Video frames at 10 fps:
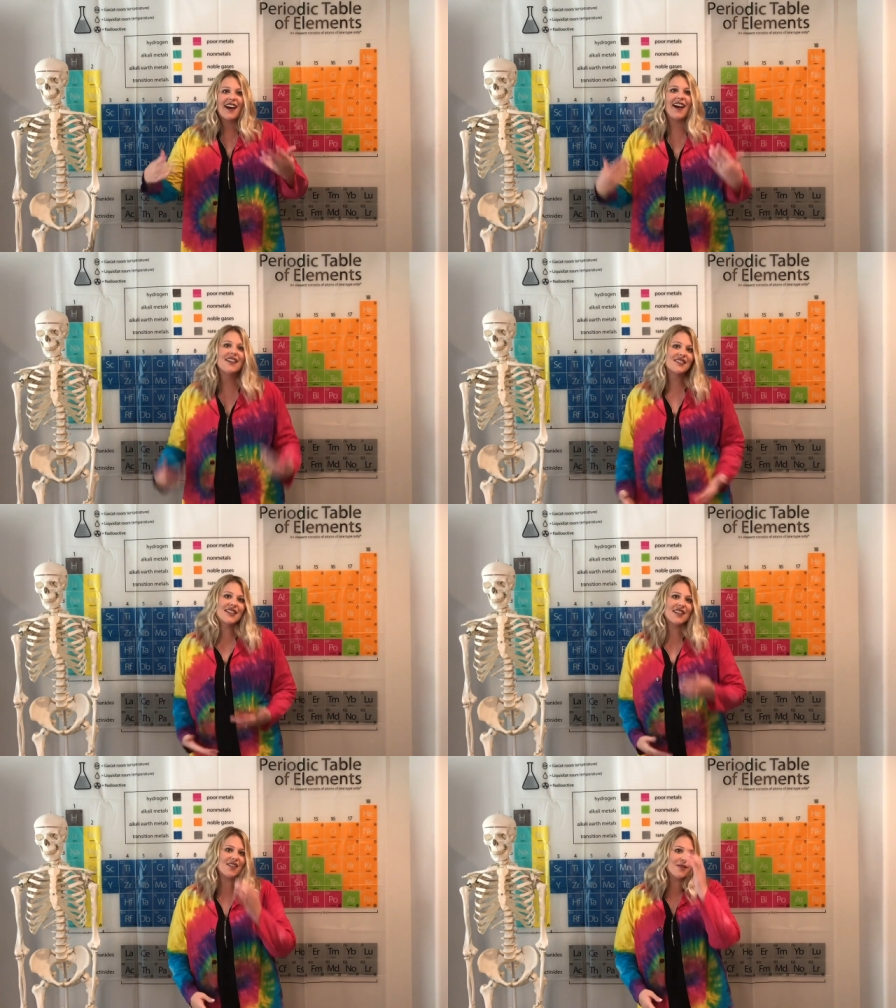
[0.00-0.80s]

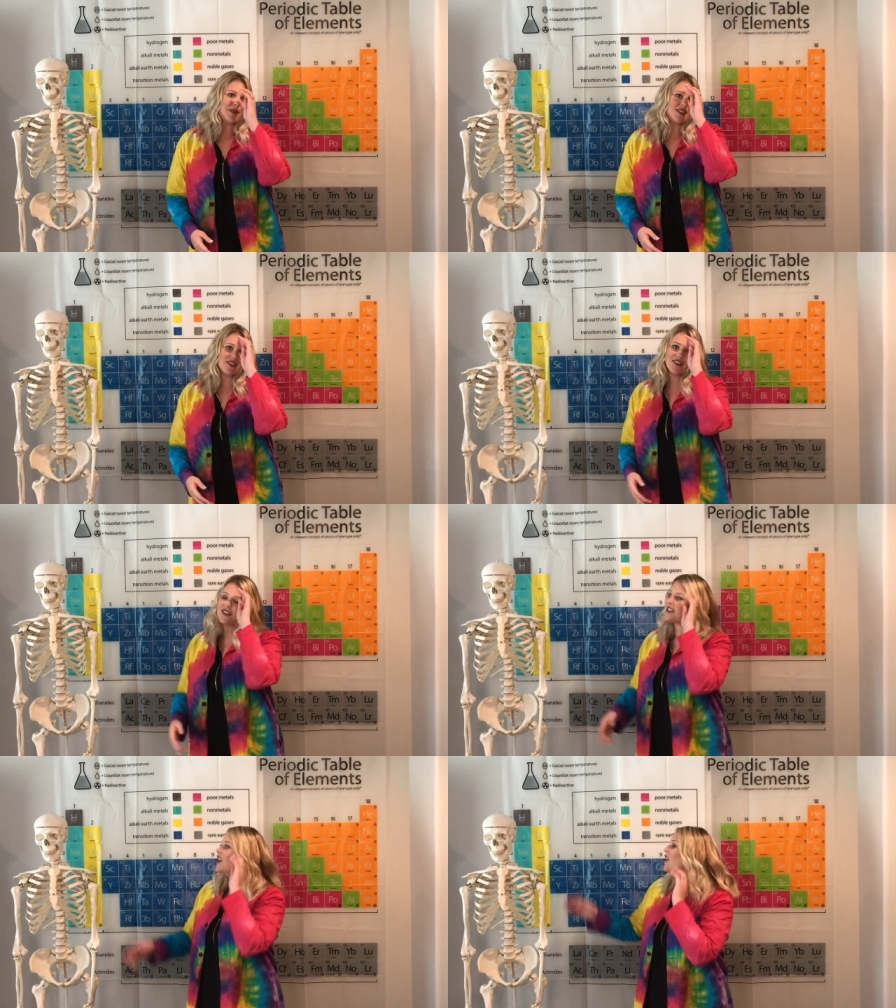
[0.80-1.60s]
underneath your
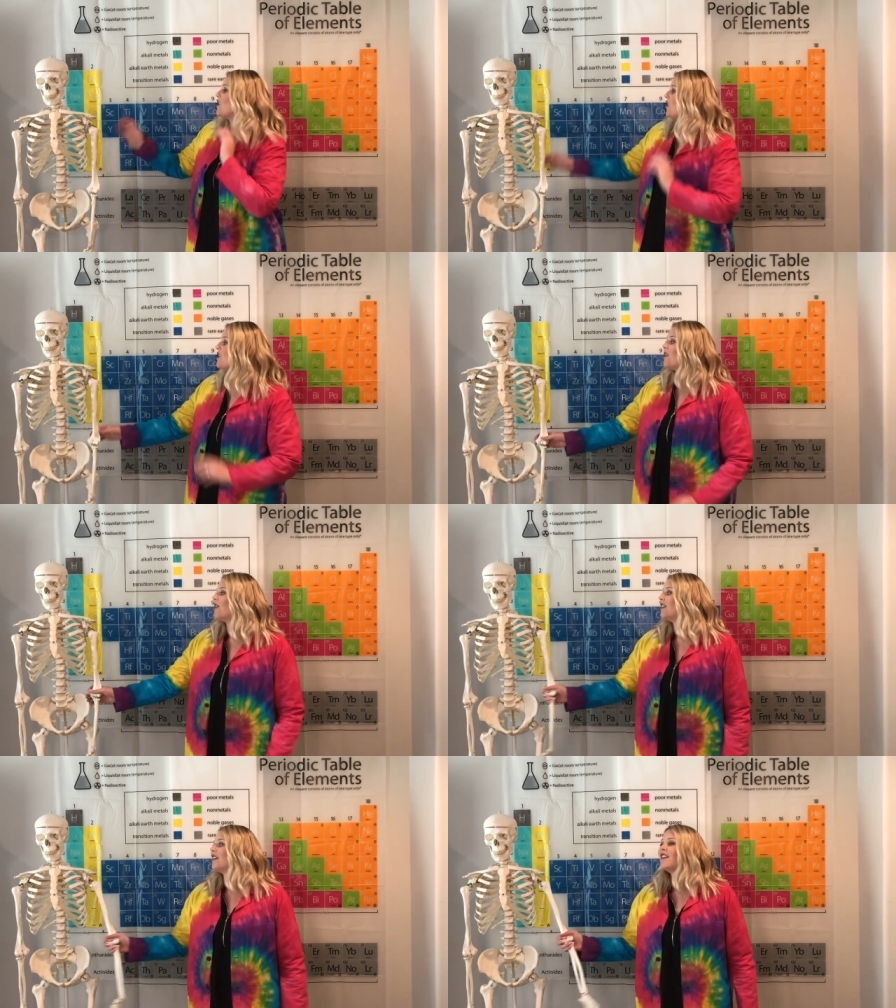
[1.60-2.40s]
muscles,
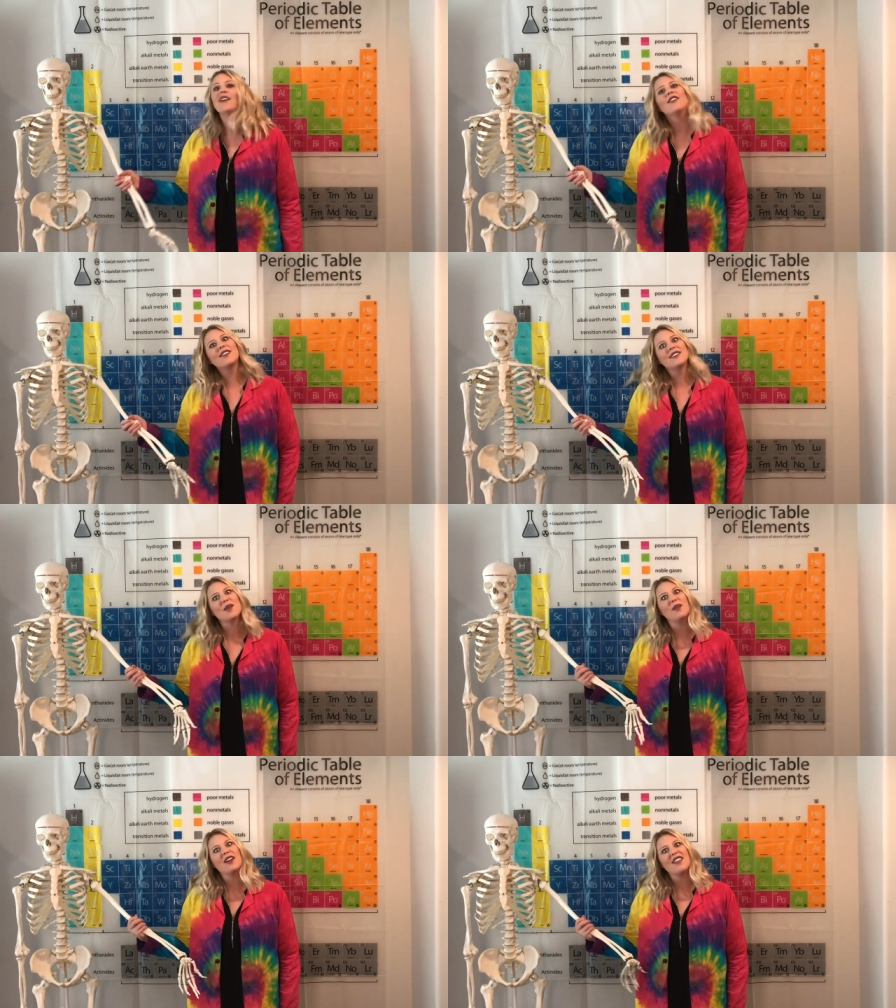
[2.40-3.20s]
you look
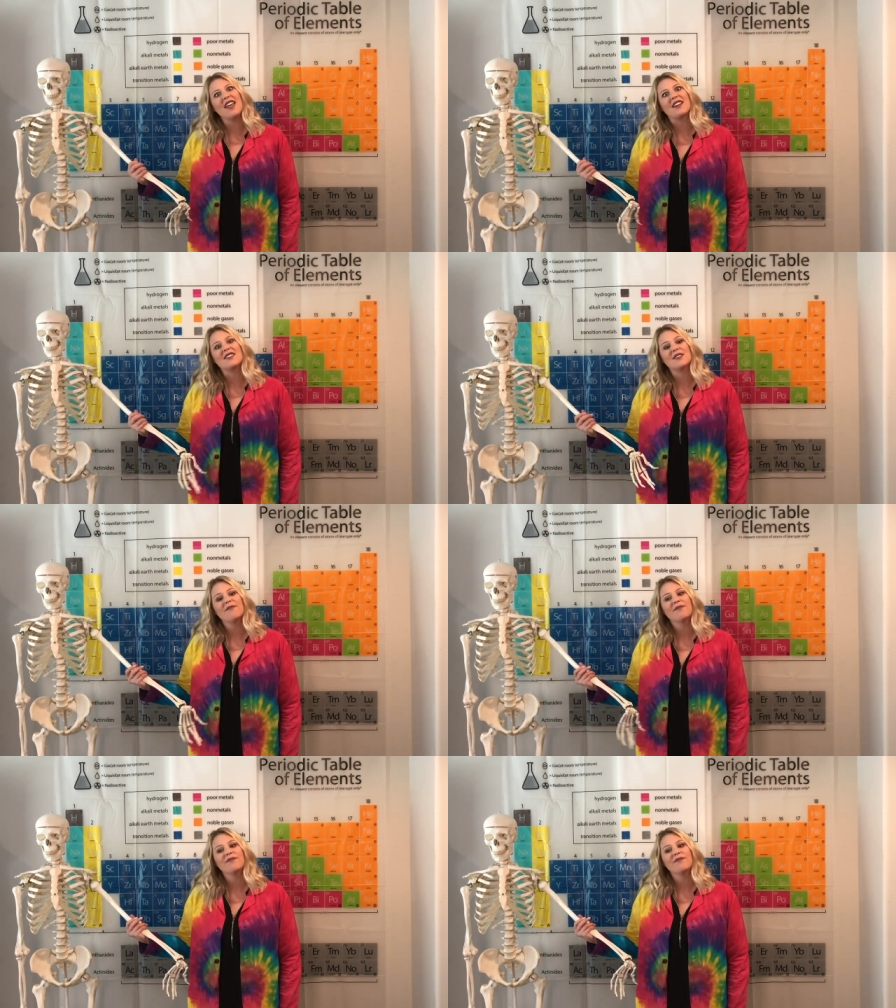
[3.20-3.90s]
similar to this.